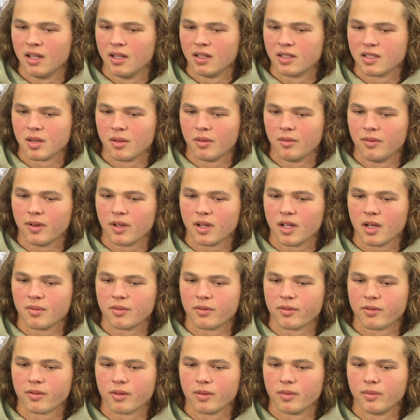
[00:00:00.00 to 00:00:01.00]
some of it
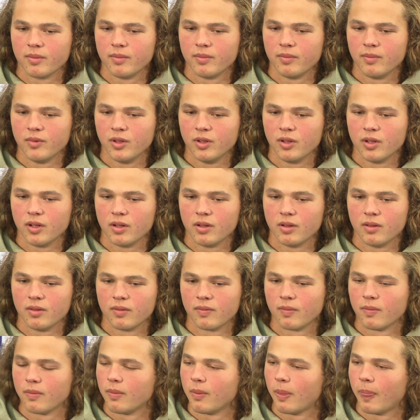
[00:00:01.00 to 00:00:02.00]
comes from, you know,
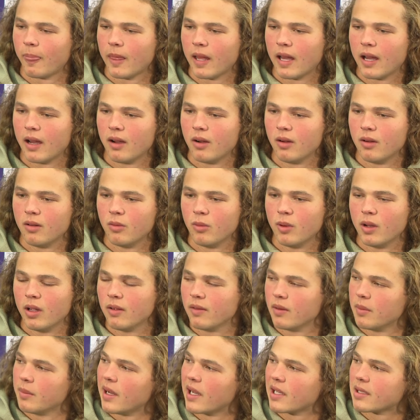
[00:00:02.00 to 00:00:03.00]
how well
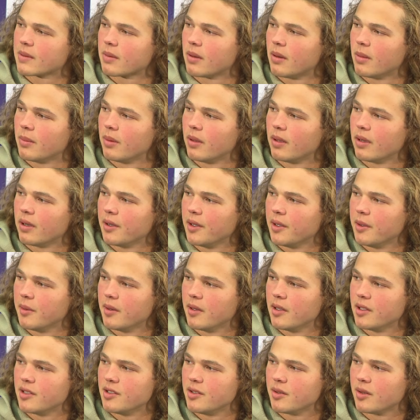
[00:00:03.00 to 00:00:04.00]
of a basketball player he
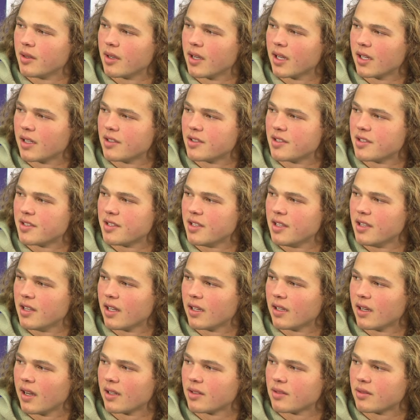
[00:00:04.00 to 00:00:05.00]
was. You can kind of just see
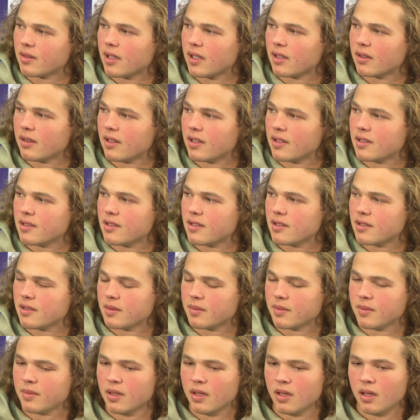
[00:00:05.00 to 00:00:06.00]
that natural
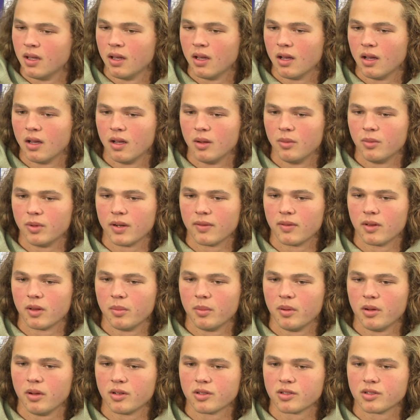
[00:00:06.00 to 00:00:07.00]
athleticism um, whenever the
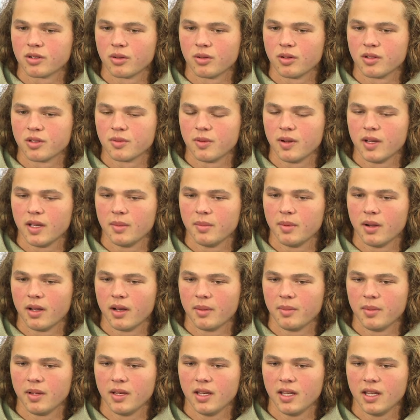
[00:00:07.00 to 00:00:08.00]
ball is thrown his way. But,
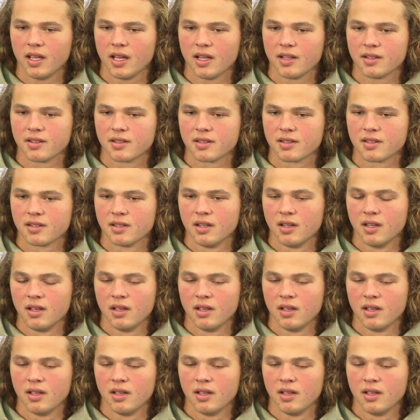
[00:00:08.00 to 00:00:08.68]
I mean, he has